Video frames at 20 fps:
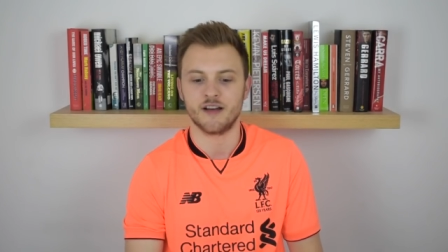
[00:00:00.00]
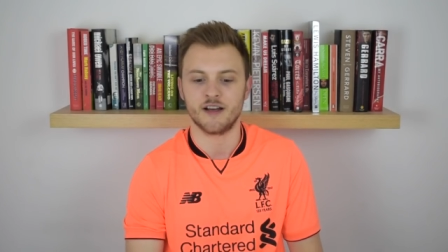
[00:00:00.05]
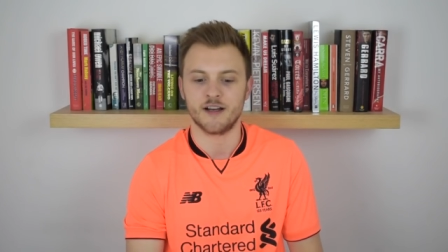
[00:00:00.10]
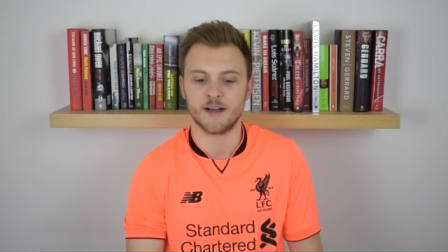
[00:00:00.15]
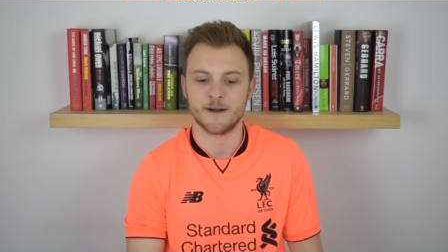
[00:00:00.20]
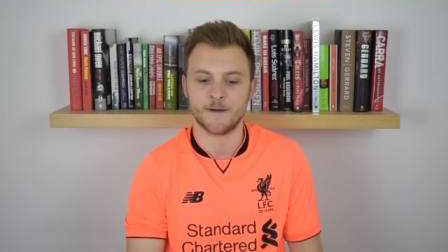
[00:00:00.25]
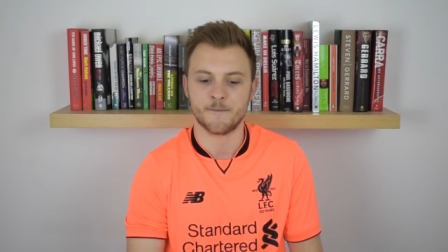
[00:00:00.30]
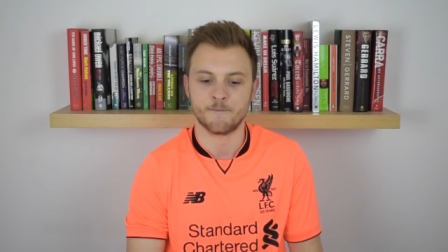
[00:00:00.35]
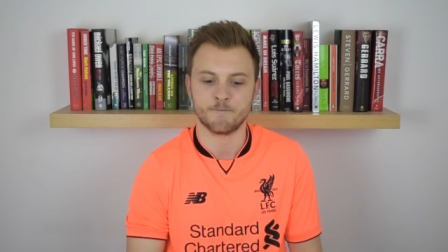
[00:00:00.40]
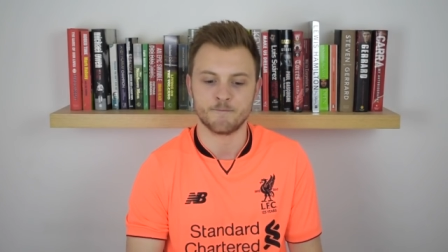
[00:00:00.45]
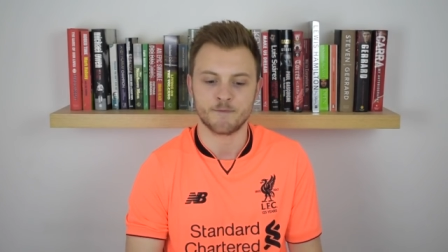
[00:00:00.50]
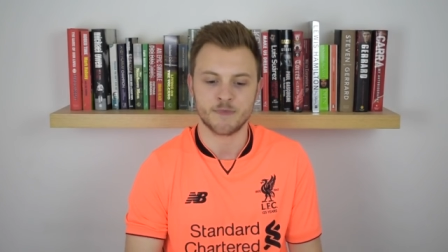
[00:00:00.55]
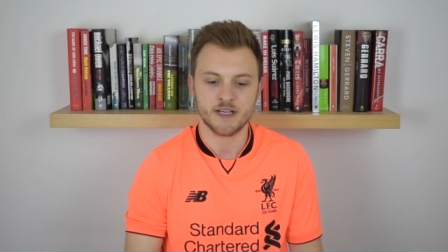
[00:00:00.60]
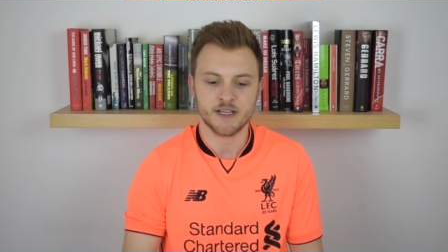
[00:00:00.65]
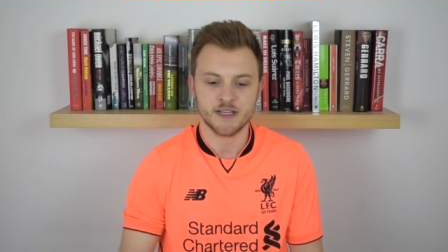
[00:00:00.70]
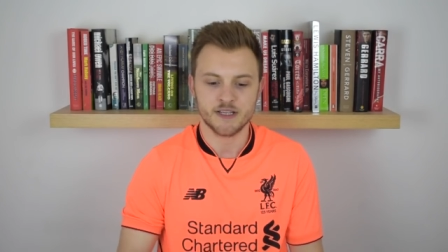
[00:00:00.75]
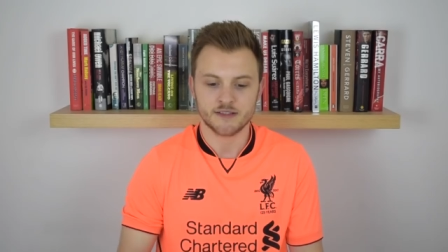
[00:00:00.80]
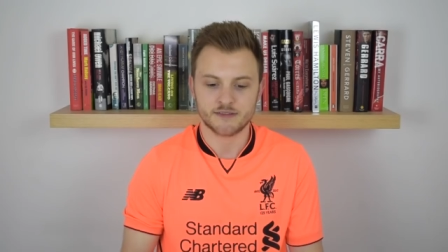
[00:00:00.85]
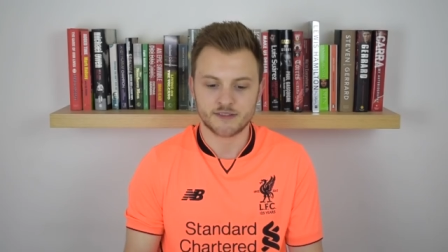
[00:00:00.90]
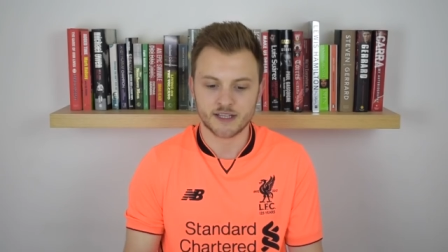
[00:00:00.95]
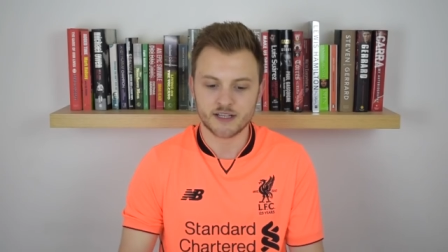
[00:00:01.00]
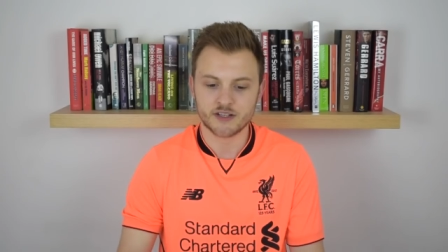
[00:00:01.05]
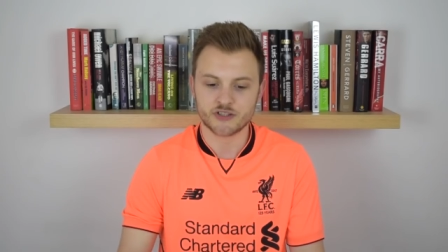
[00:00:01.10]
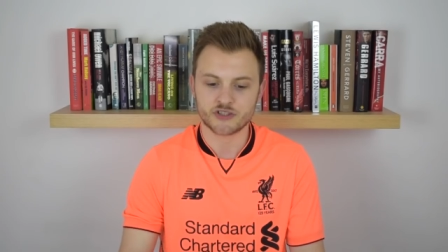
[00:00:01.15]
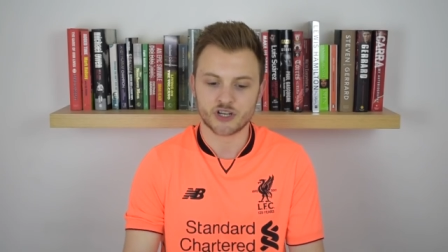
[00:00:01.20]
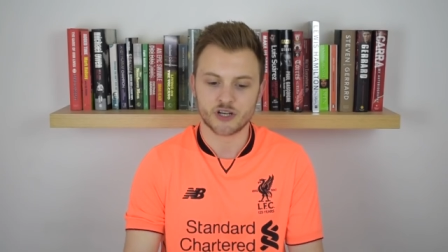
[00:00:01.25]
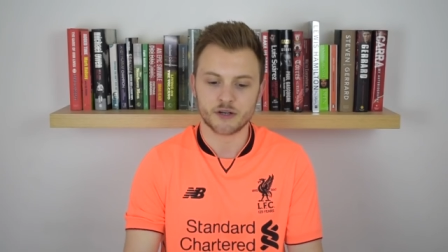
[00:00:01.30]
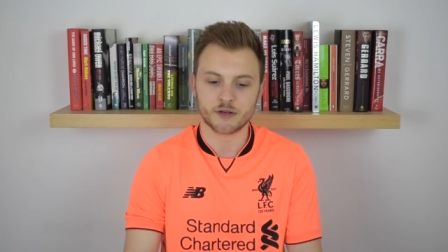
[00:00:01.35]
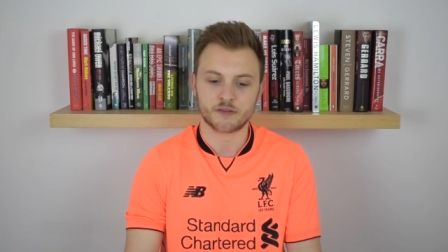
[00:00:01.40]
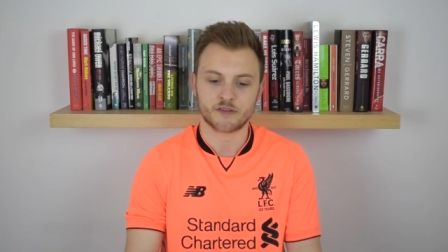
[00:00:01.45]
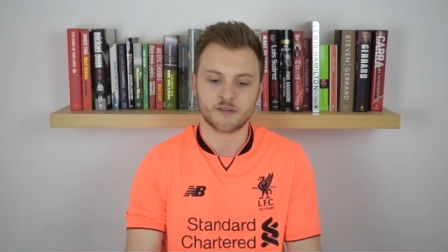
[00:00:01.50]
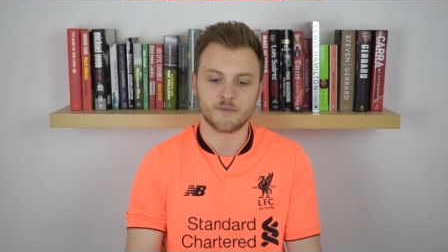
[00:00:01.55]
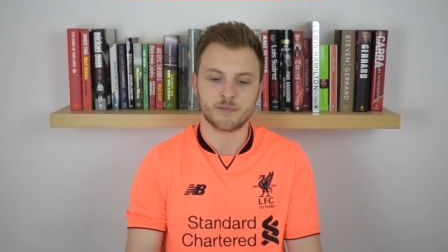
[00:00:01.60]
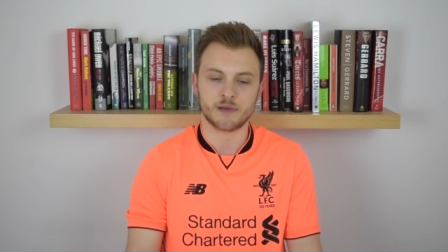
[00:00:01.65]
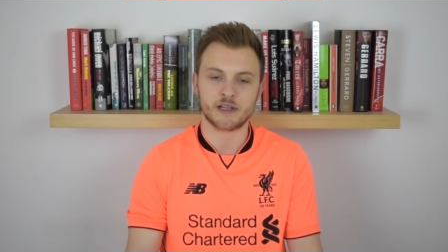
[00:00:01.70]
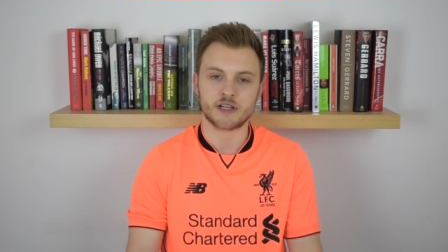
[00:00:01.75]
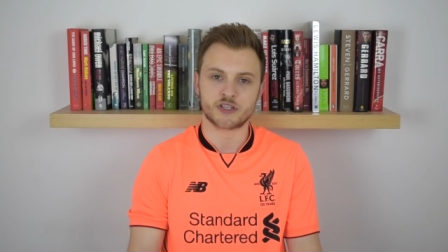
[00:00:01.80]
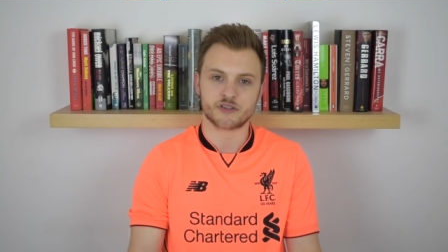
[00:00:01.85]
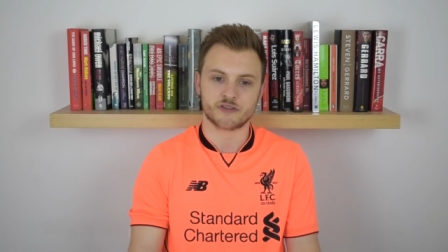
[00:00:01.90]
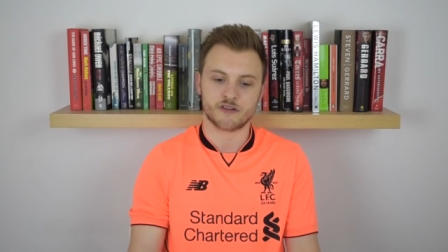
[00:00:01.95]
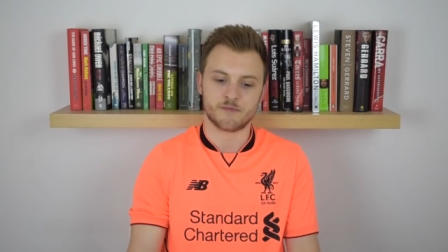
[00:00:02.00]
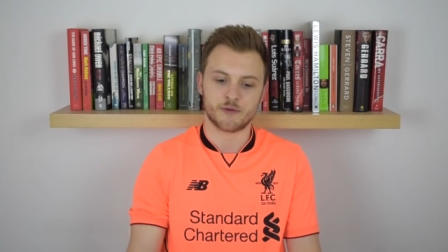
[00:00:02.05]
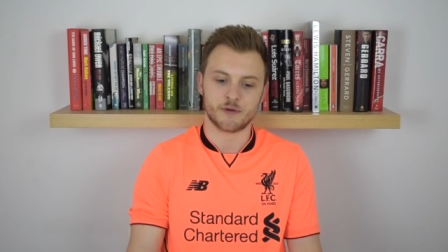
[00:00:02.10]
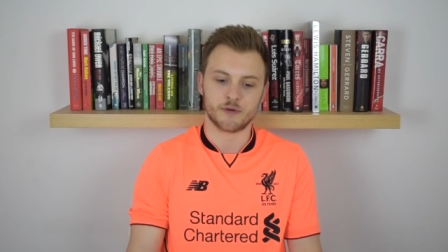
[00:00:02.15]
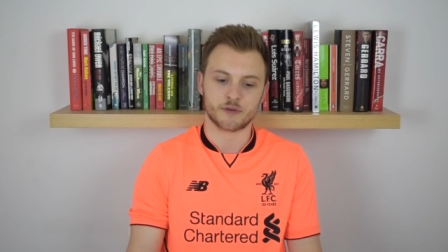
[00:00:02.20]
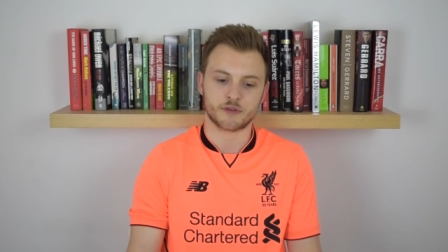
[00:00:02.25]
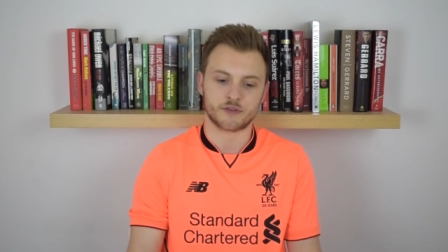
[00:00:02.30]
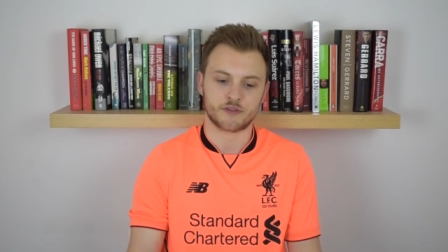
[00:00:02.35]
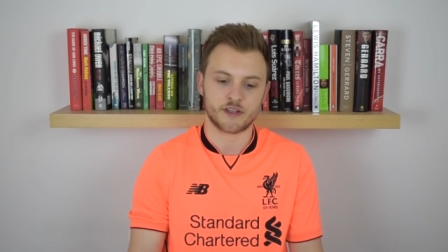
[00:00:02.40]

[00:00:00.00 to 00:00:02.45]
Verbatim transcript: Um, Dean Jones from Bleacher Report